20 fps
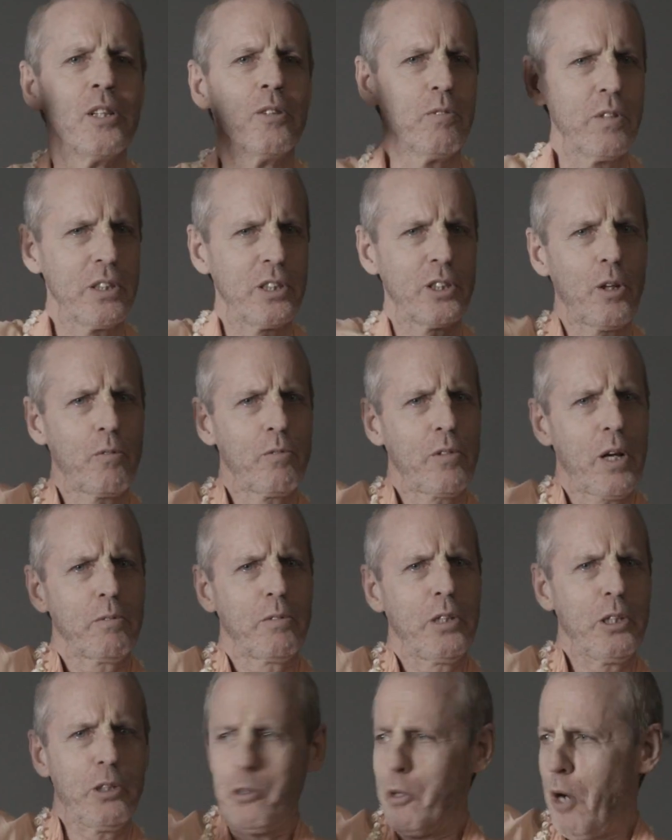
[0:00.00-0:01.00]
But sometimes
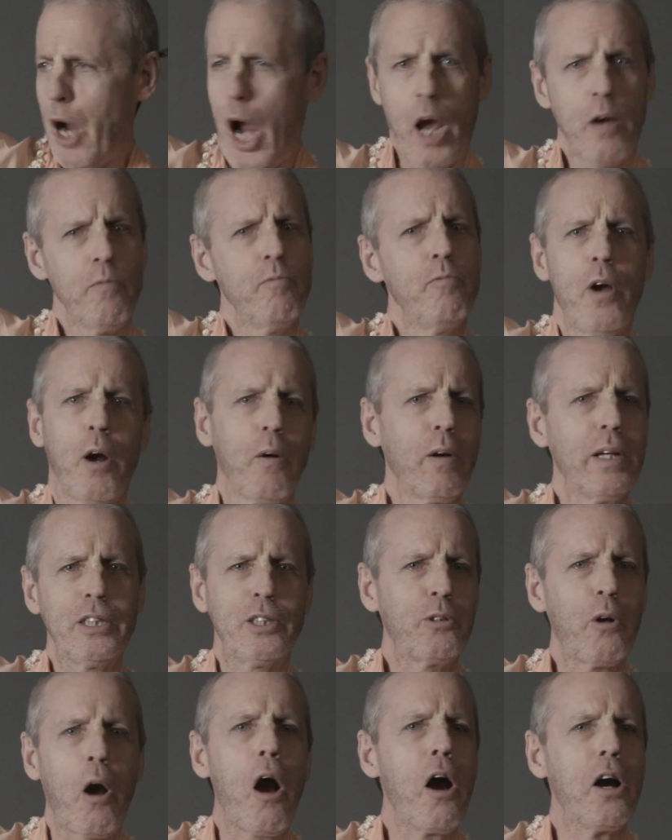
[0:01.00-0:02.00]
he's strong. I'm very
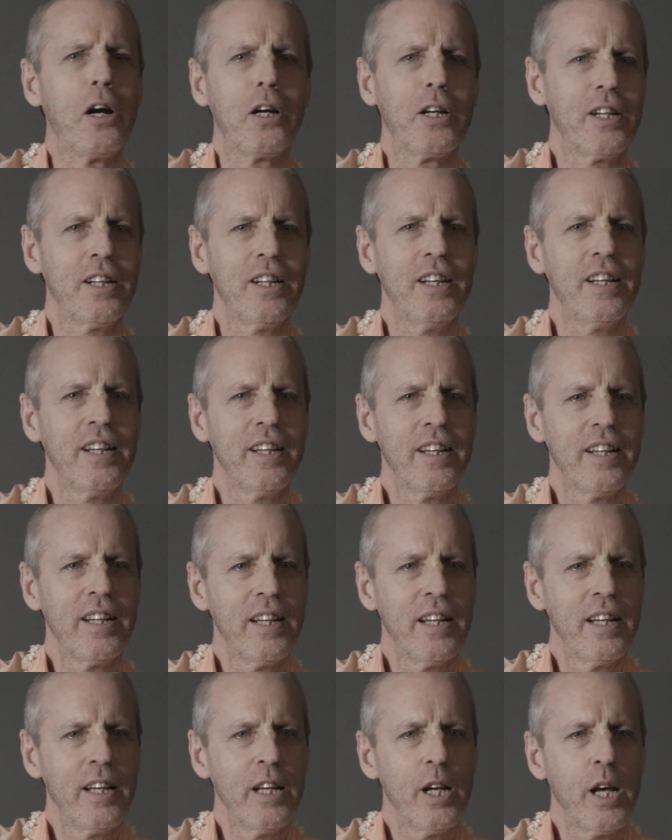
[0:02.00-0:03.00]
strong.
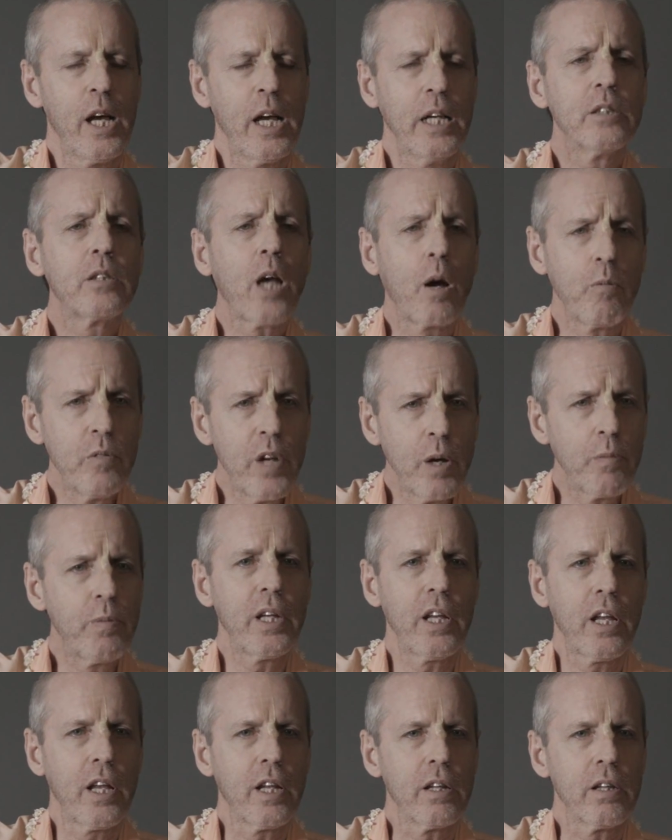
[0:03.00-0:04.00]
He's
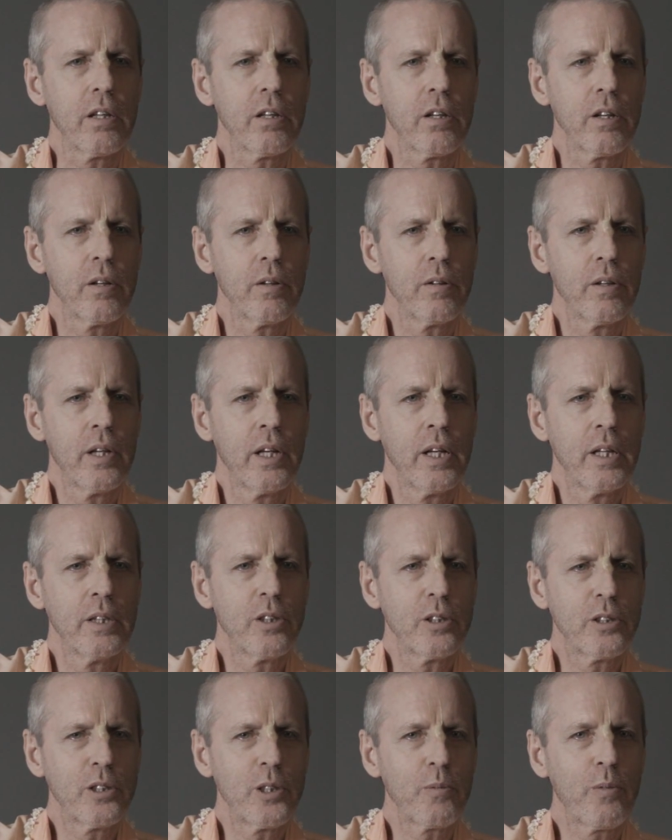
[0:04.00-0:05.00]
omnipotent. It's
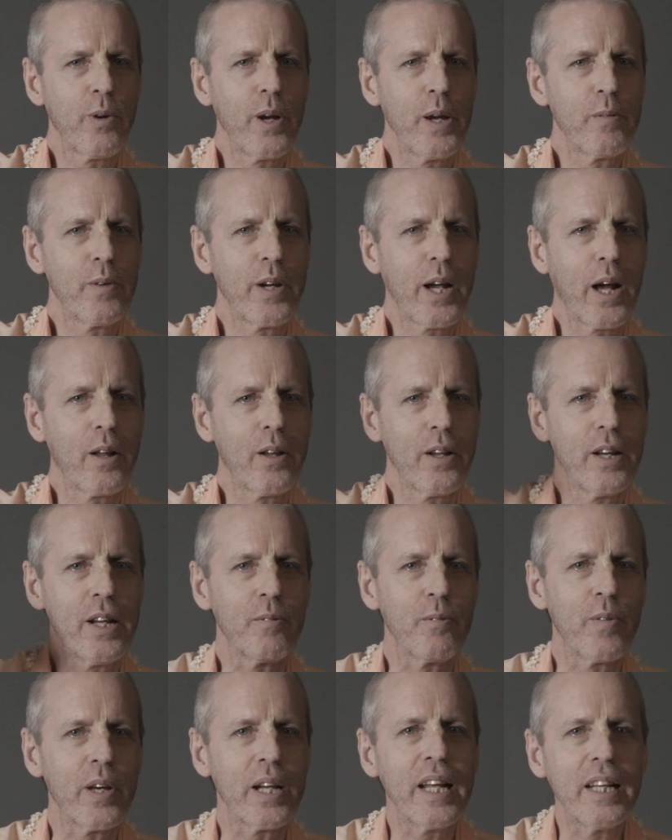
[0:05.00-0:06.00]
the supreme reality.
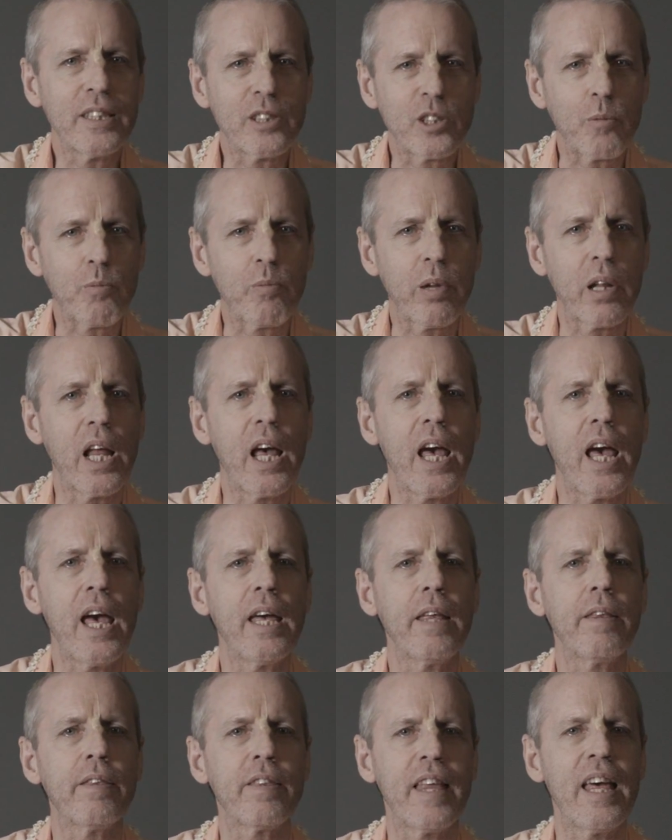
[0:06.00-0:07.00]
But he's a
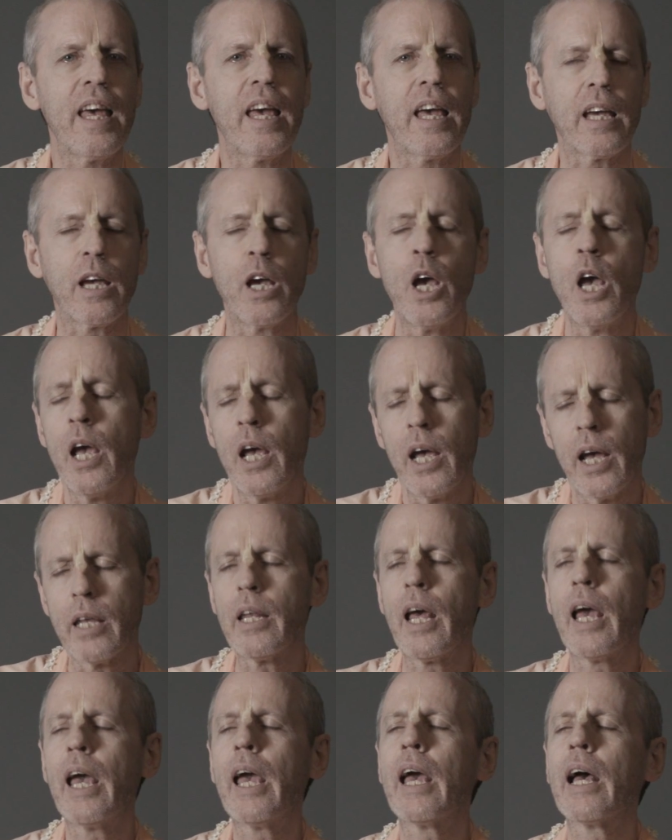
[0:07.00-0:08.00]
plaything in
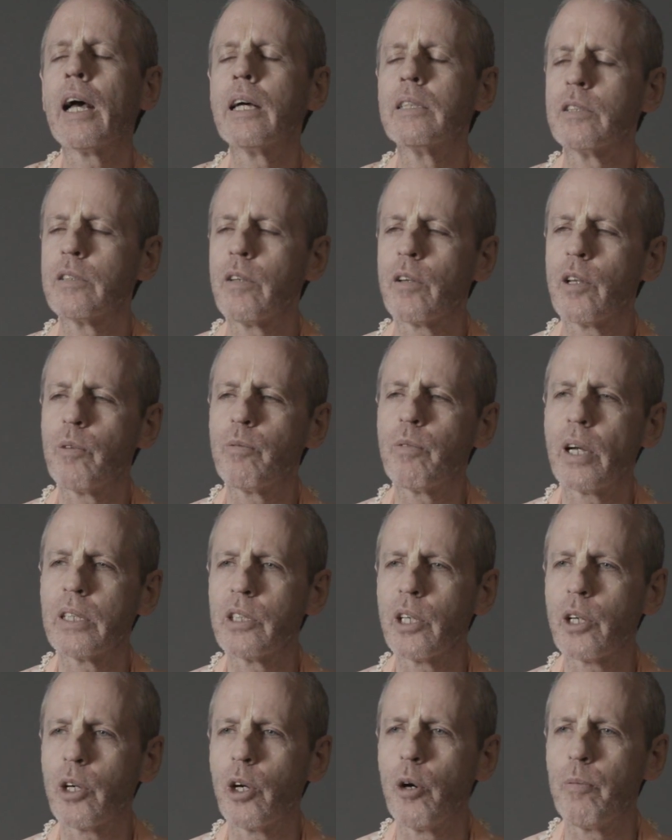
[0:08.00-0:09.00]
the hands of the
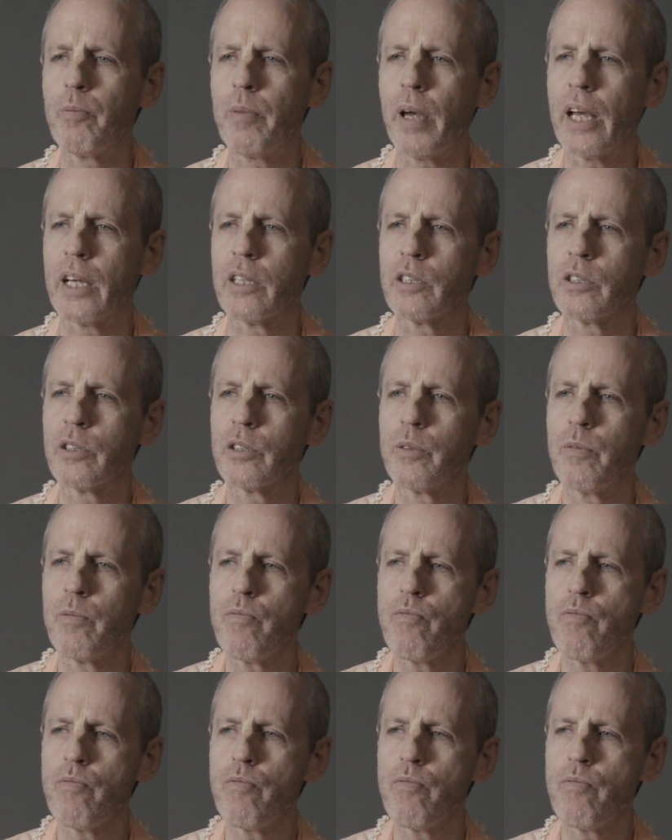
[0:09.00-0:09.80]
Braja Gopis.